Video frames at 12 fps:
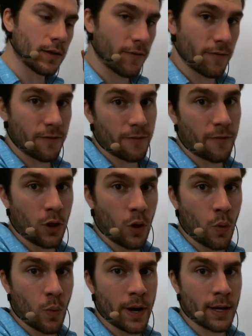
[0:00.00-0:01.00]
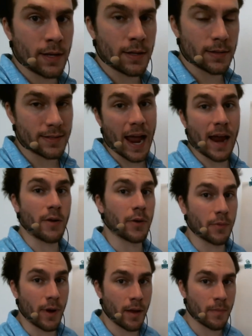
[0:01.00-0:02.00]
following
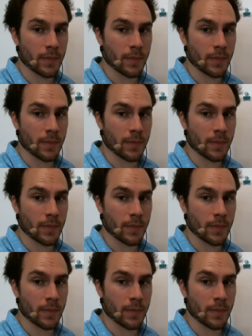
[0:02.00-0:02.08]
diagram.